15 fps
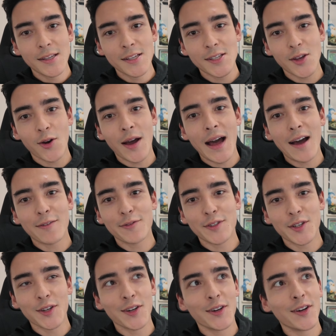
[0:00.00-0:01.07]
So
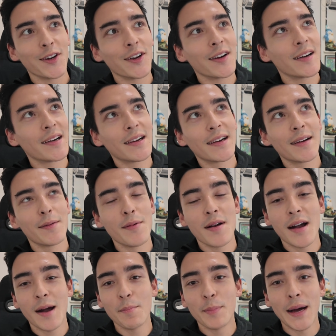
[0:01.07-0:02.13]
after
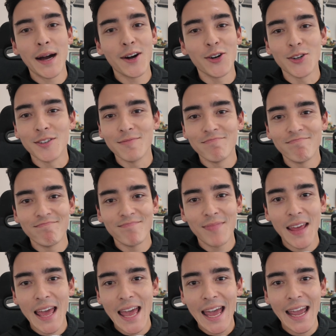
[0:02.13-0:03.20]
about
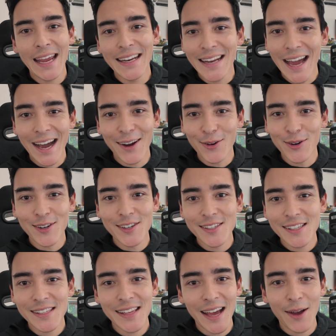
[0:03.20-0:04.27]
8
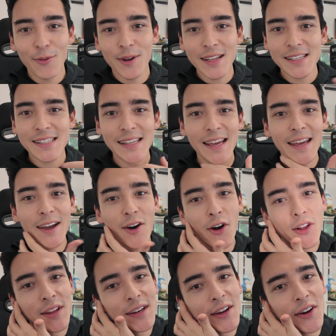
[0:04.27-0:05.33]
hours, I want to say,
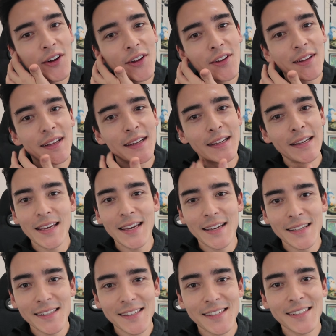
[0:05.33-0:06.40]
all in all,
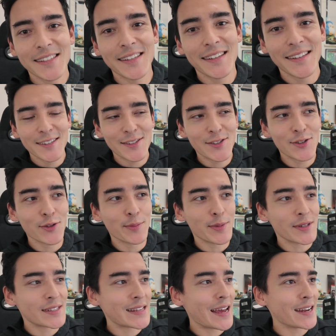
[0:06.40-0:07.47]
it's
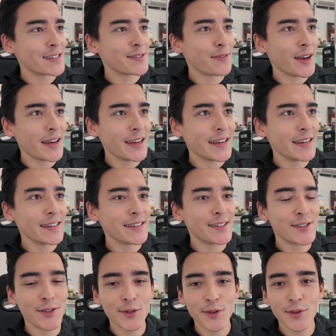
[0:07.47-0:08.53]
super satisfying
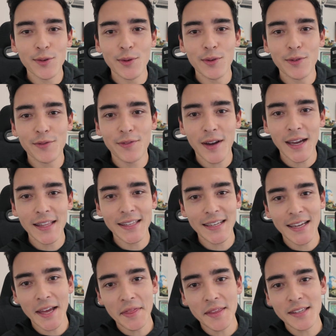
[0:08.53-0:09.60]
to finally
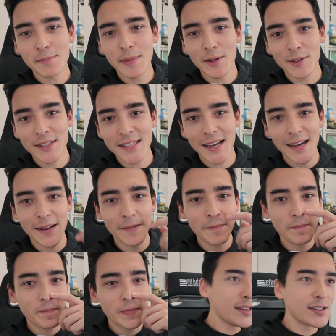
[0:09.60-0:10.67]
get this build
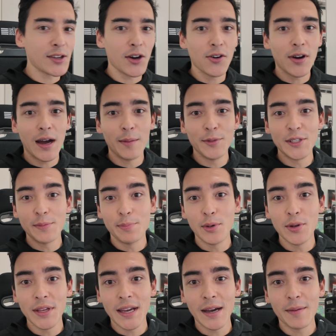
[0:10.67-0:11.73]
done. So I'm just
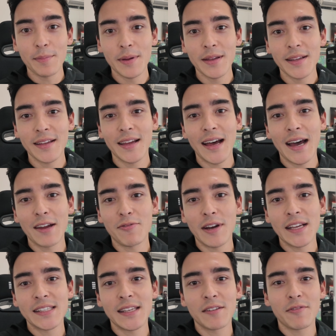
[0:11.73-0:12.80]
booting up
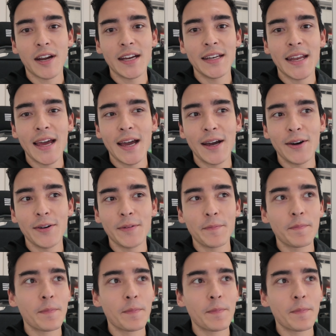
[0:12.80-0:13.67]
iRacing right now.